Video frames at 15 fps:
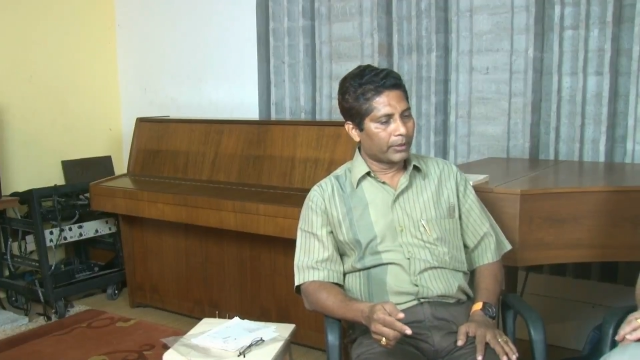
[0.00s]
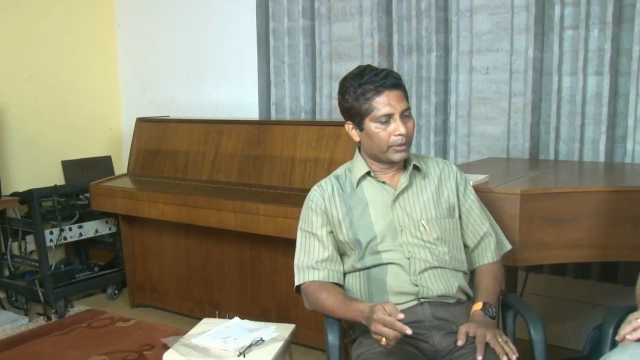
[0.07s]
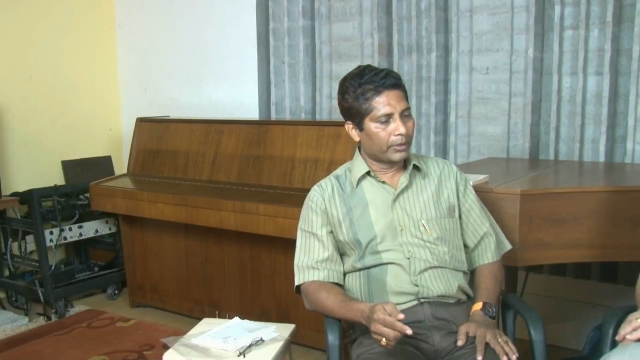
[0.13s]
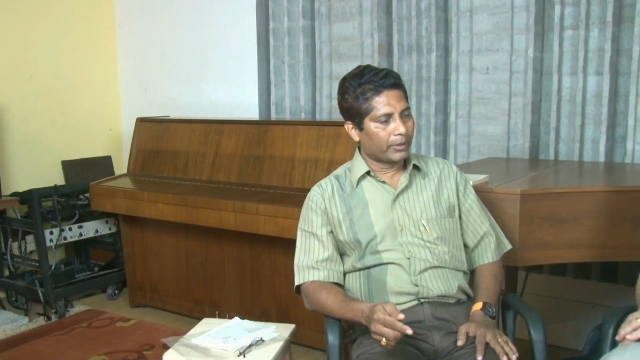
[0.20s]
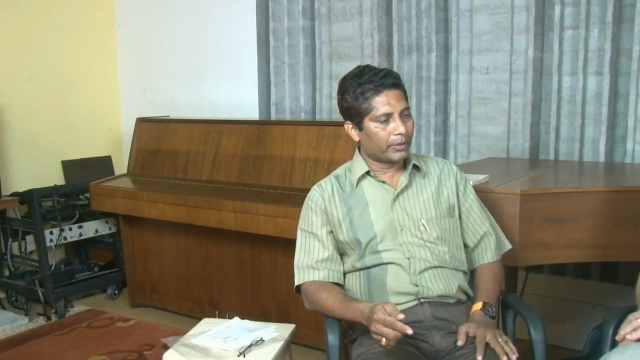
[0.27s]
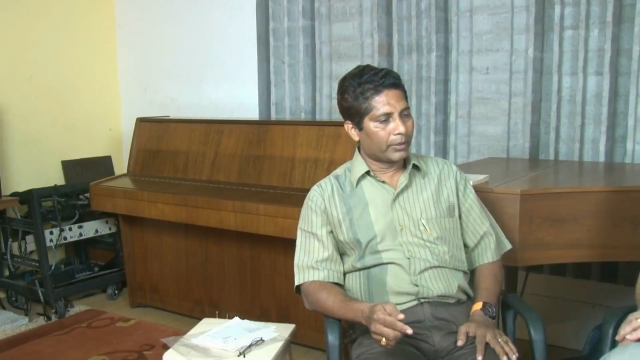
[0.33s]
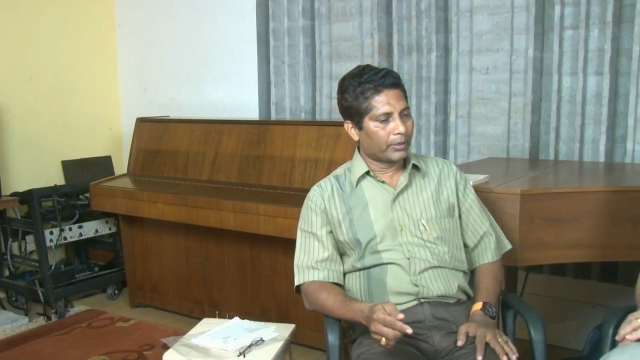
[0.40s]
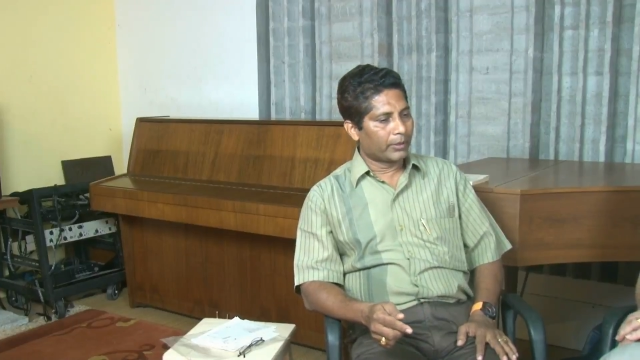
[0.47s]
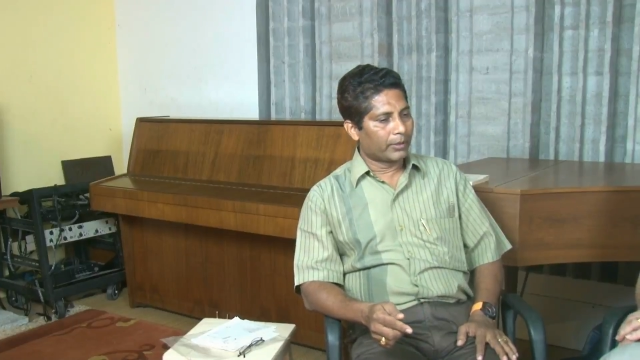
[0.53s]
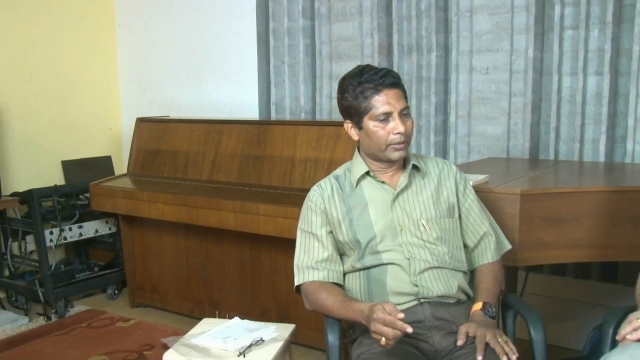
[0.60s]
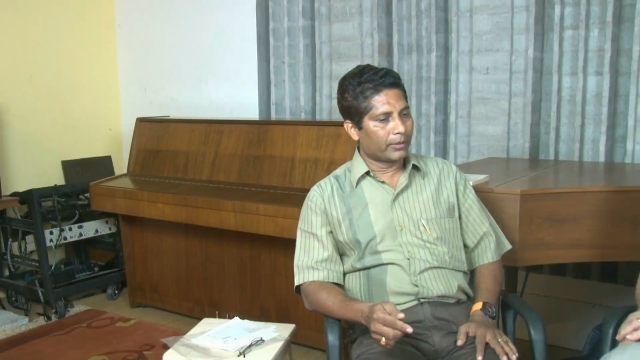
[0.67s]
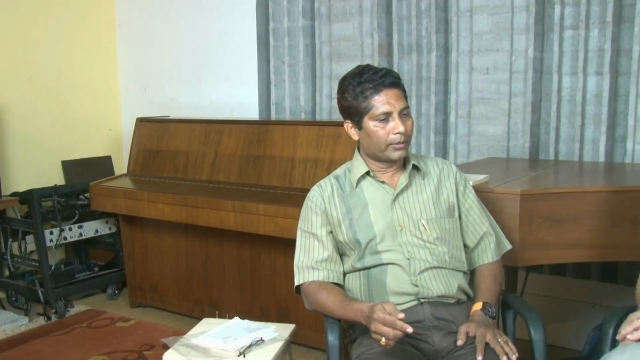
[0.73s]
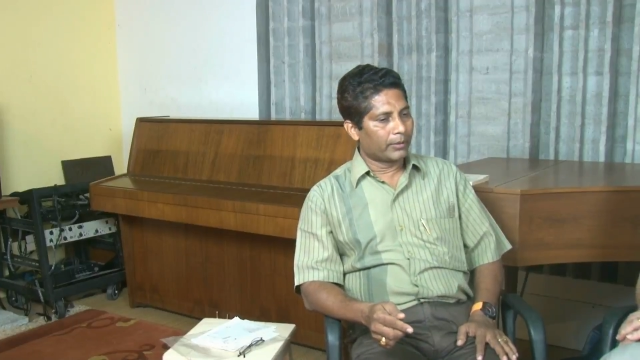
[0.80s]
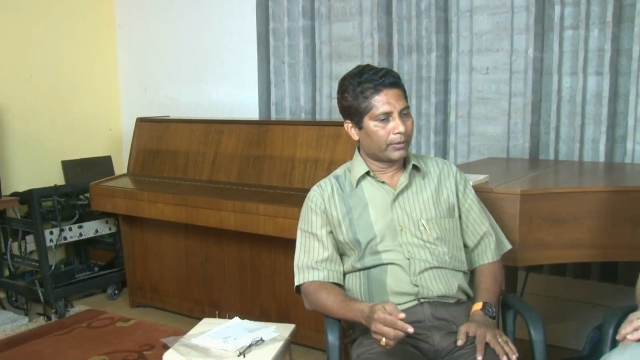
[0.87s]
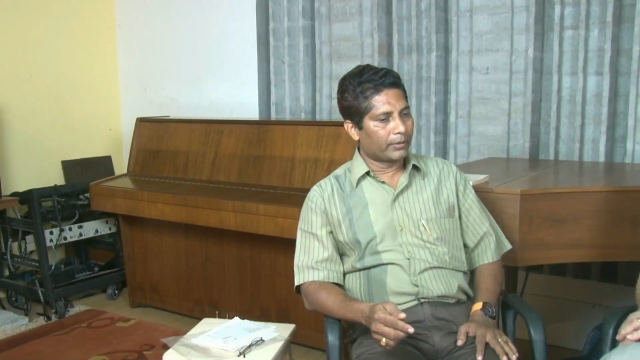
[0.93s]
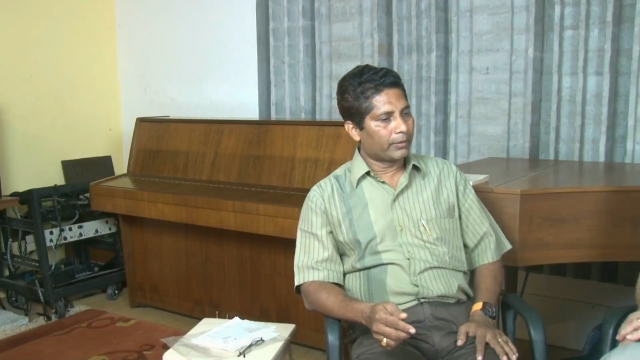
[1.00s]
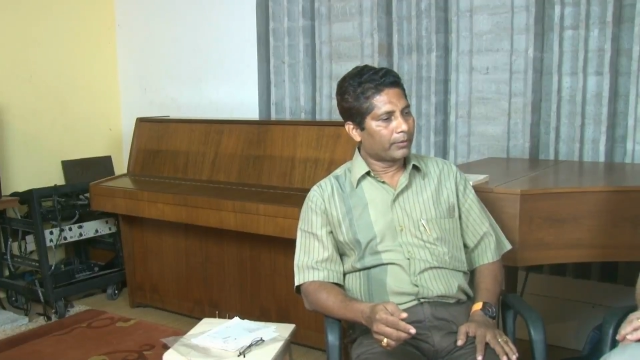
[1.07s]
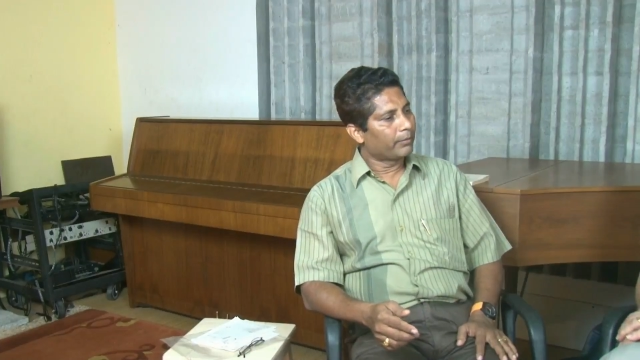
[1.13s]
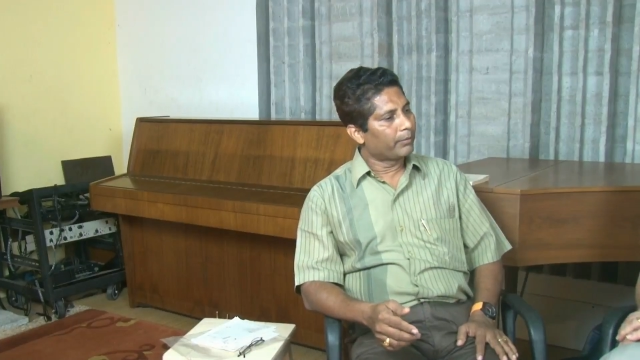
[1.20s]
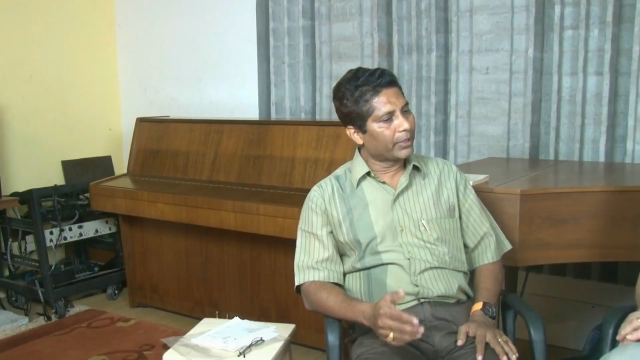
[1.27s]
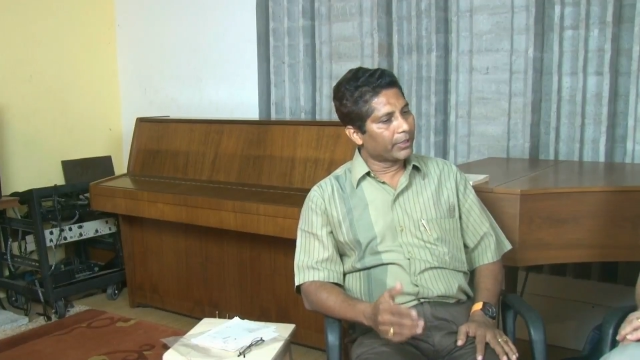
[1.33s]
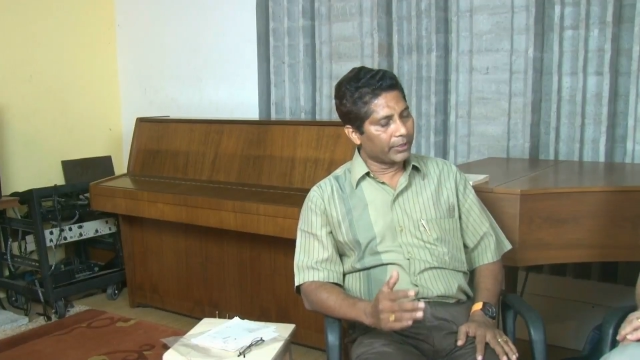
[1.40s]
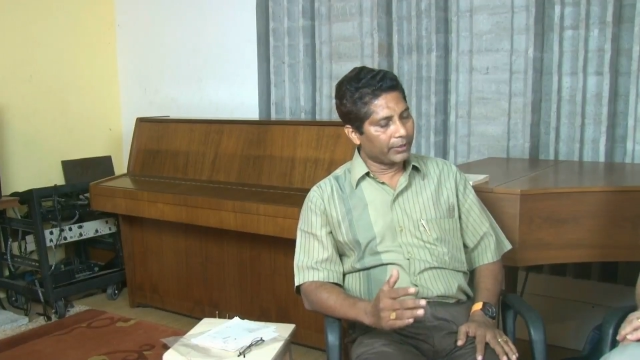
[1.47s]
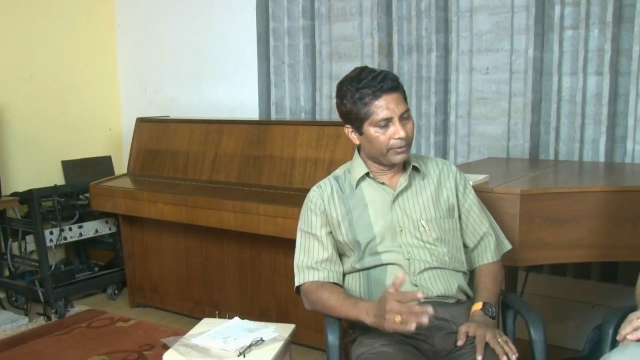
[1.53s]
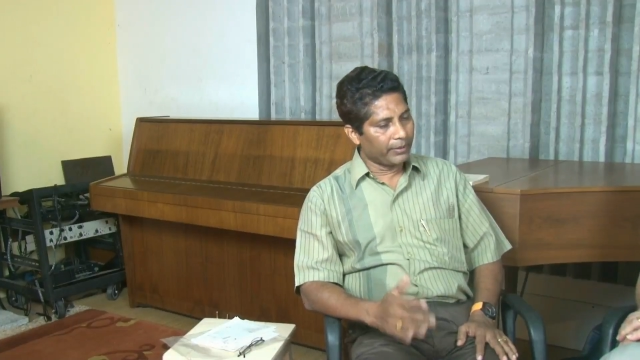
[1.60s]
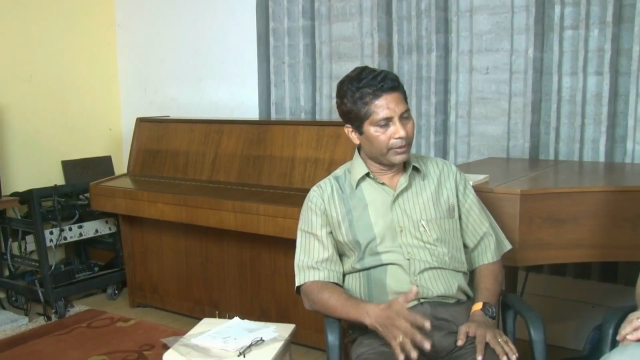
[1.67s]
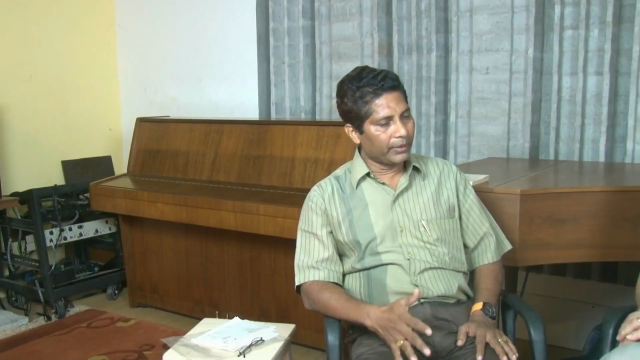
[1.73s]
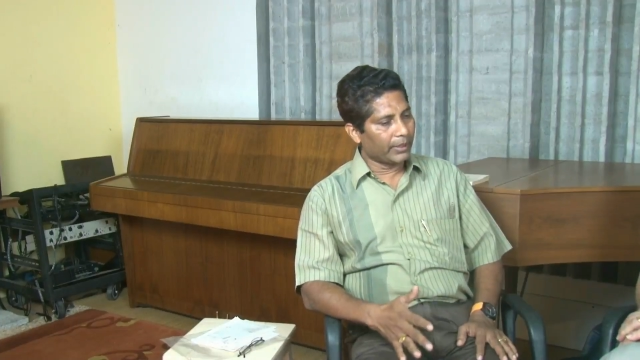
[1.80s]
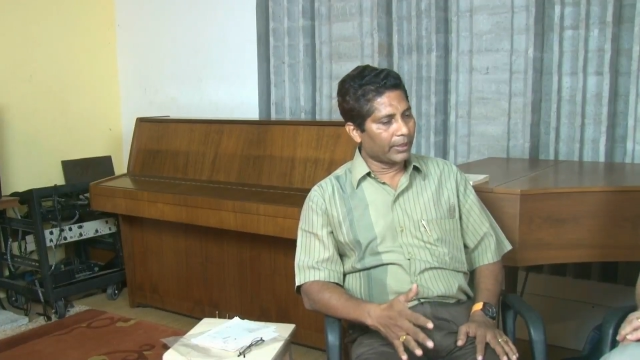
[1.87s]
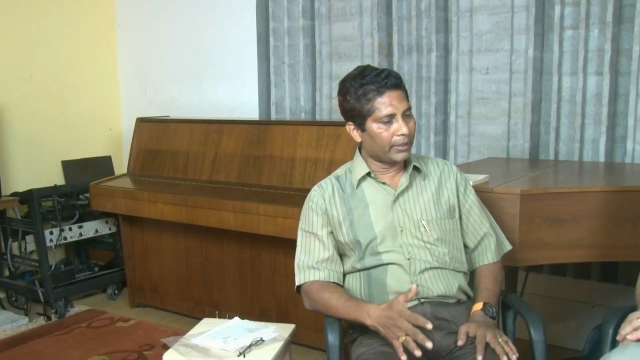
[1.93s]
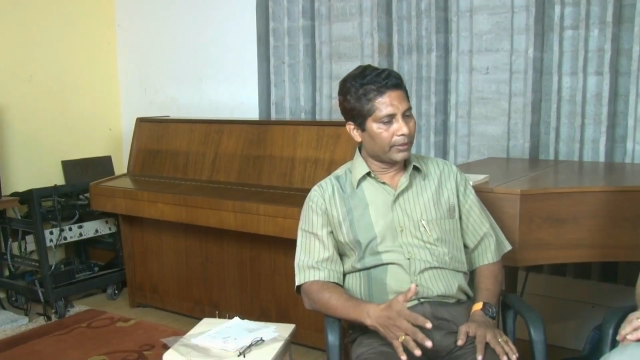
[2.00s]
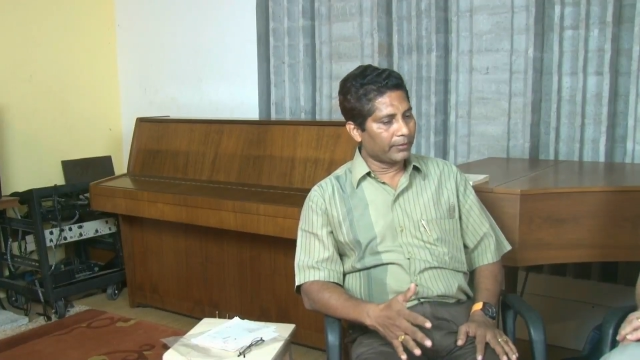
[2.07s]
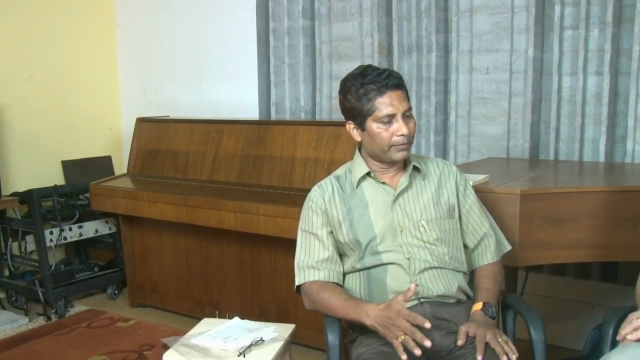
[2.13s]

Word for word: Uh, but even then,